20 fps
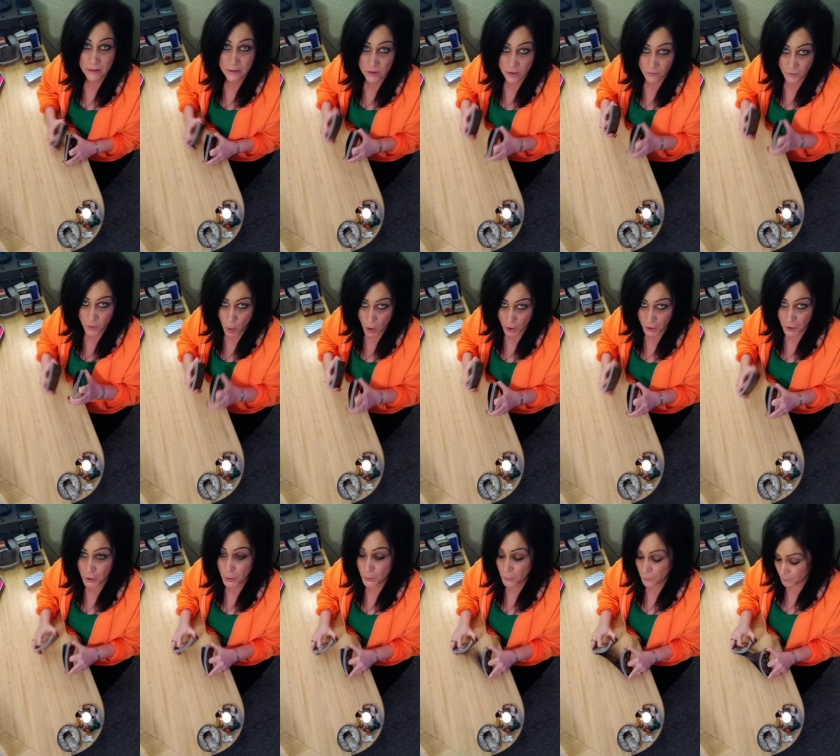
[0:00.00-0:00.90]
so if you are
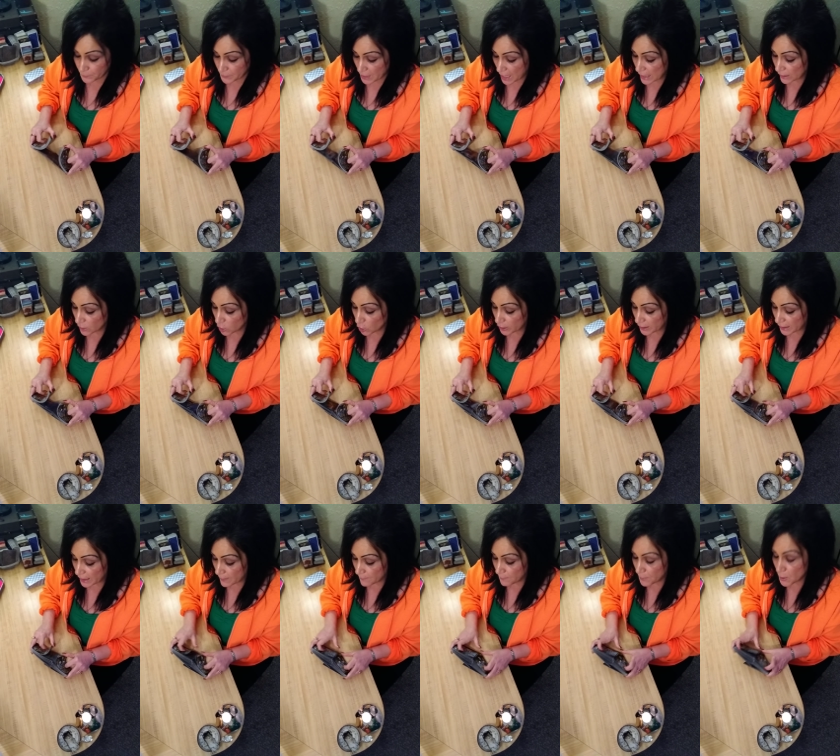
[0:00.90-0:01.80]
new, I
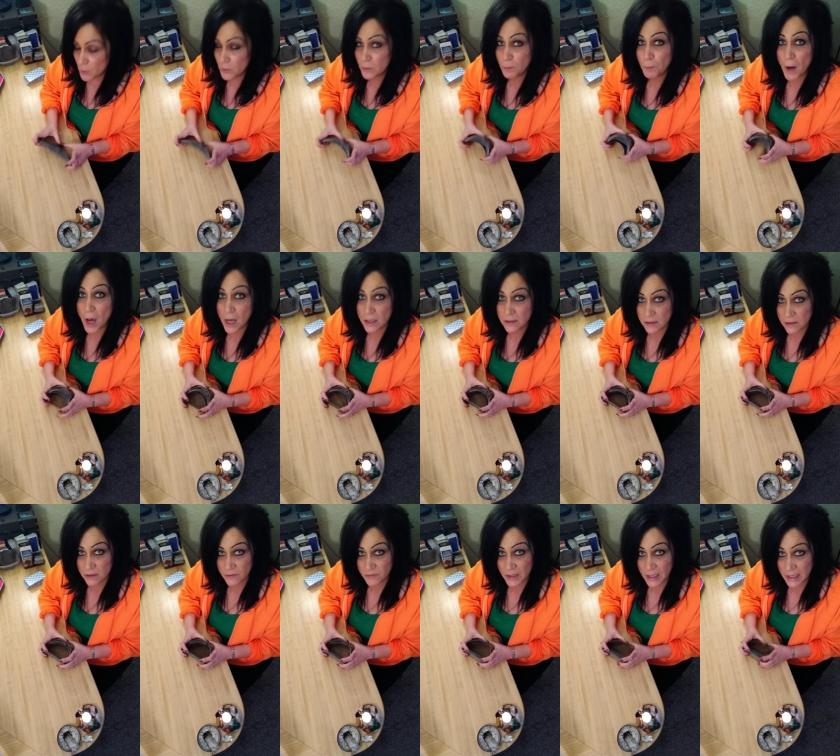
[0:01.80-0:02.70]
look at both
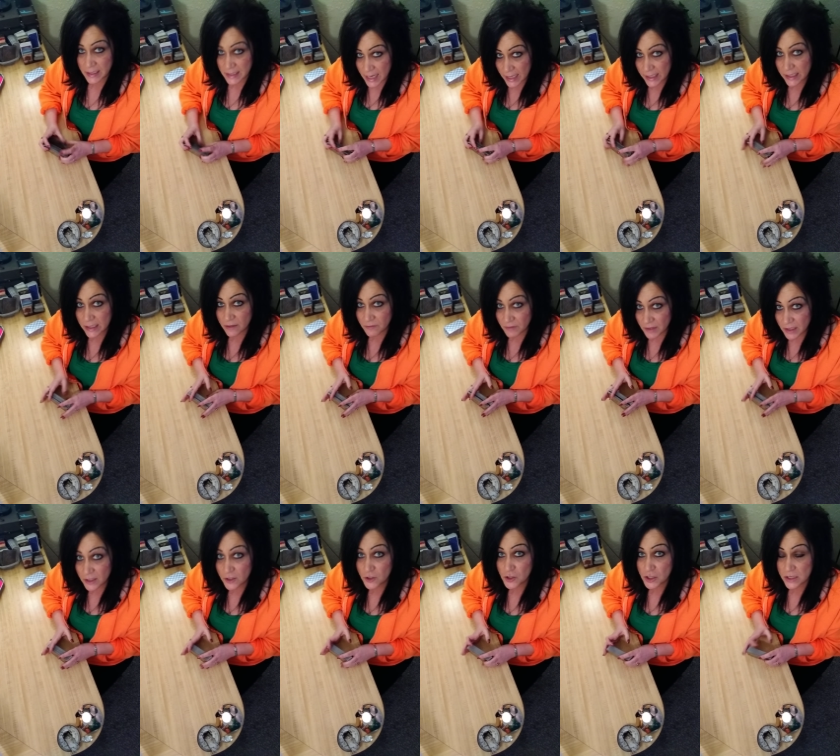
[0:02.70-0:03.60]
positive and negative
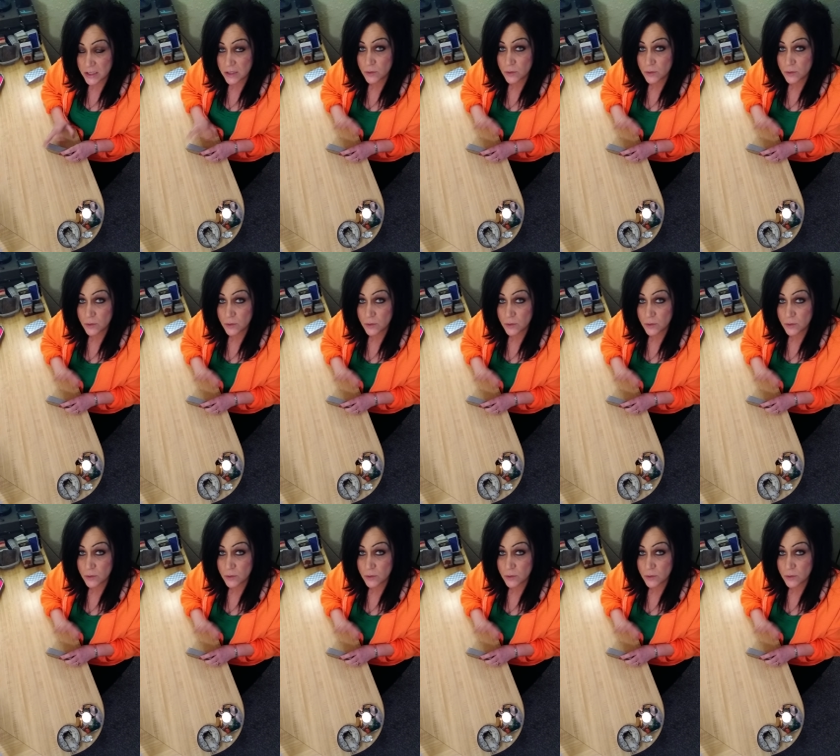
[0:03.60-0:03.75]
energies.